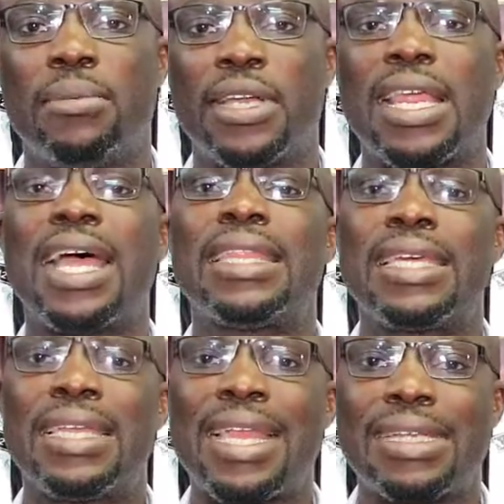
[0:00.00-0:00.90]
Right? And
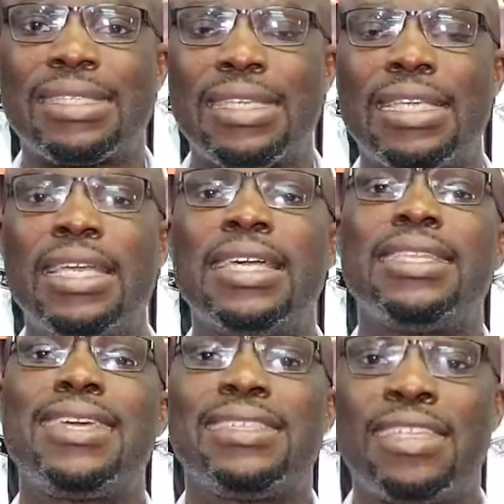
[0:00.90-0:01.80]
then lastly,
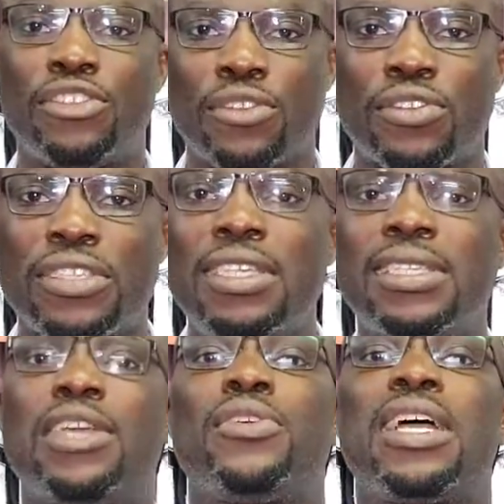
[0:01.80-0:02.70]
there's a trustee
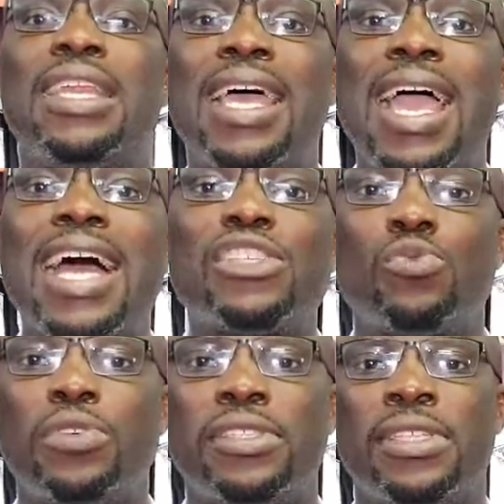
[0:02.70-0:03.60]
that you can
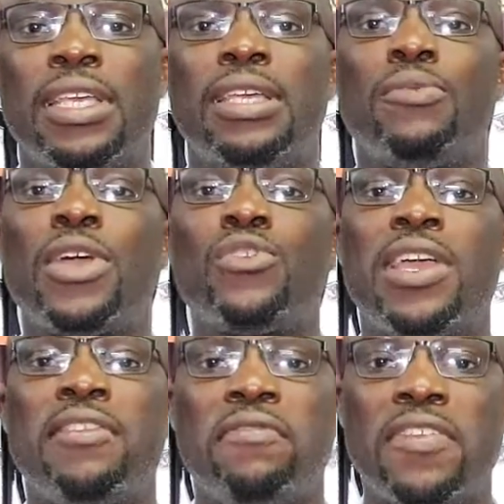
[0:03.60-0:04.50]
liaise with when
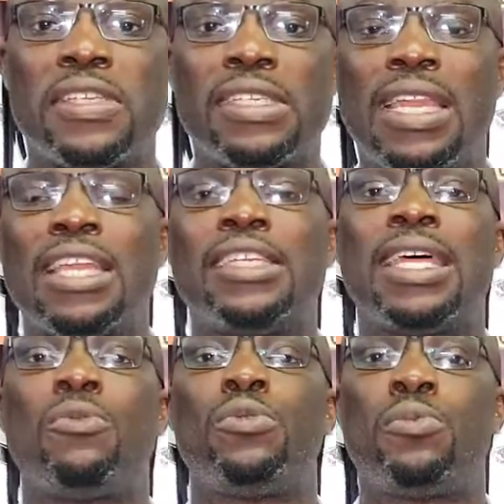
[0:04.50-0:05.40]
you are investing and
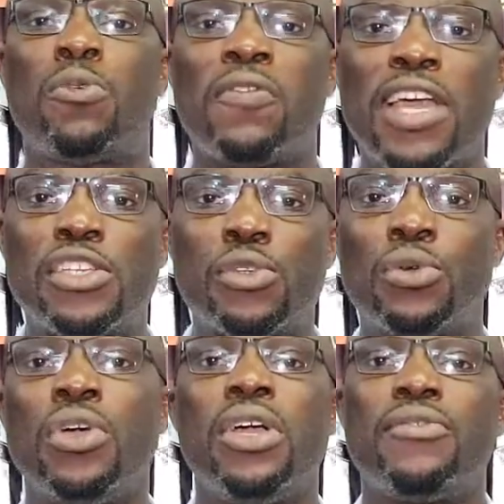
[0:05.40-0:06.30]
that would provide
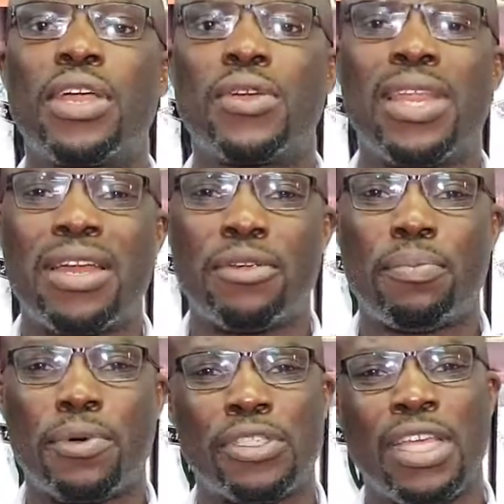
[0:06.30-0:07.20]
you regular
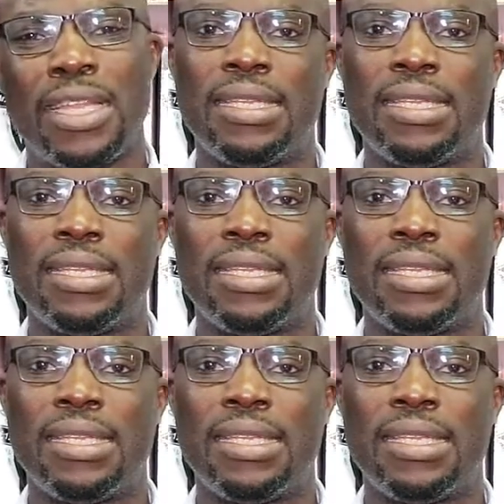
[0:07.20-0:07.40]
reports.